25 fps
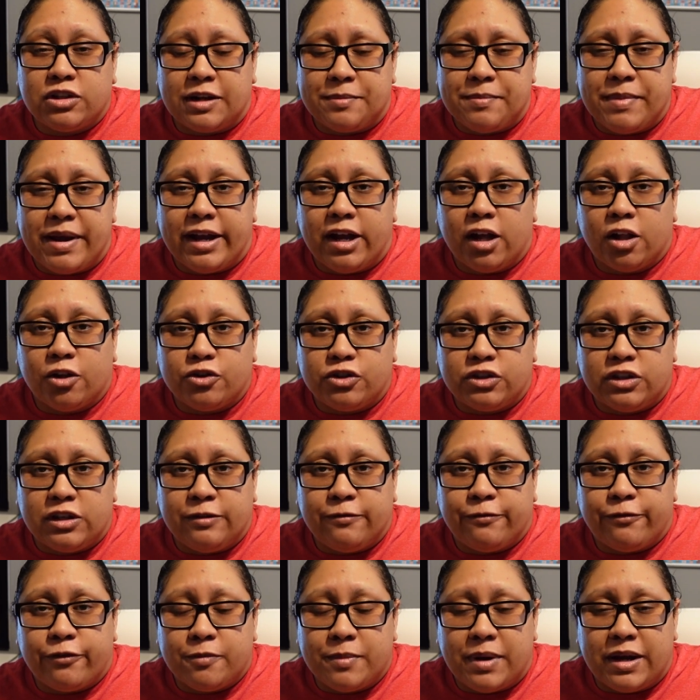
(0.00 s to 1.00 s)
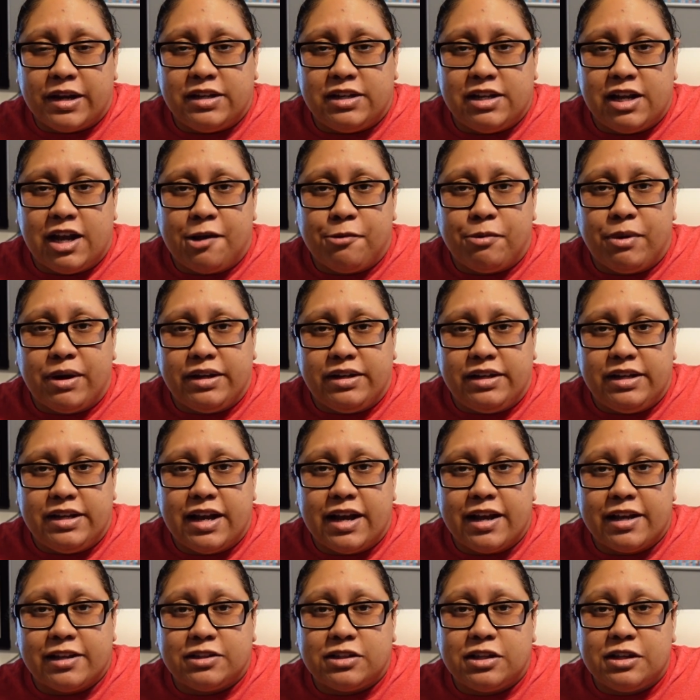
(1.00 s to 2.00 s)
like my color scheme for my DIY
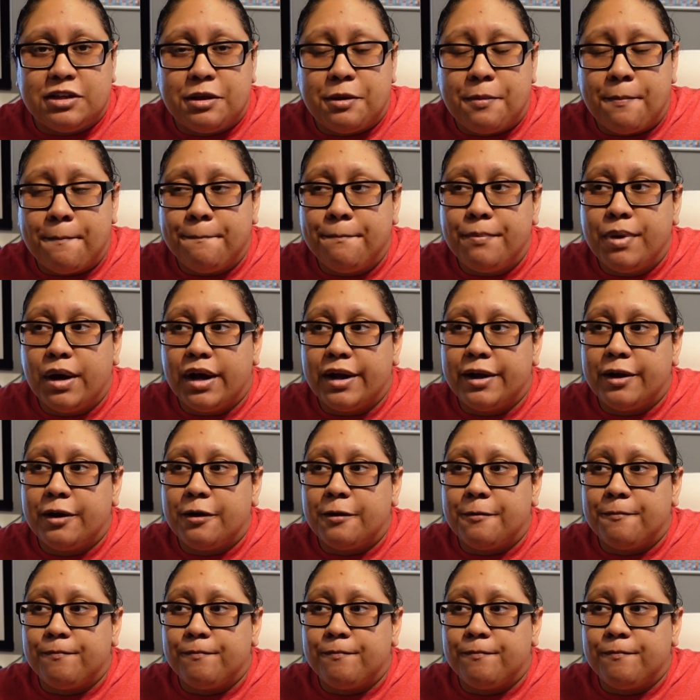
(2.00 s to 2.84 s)
DIYs, but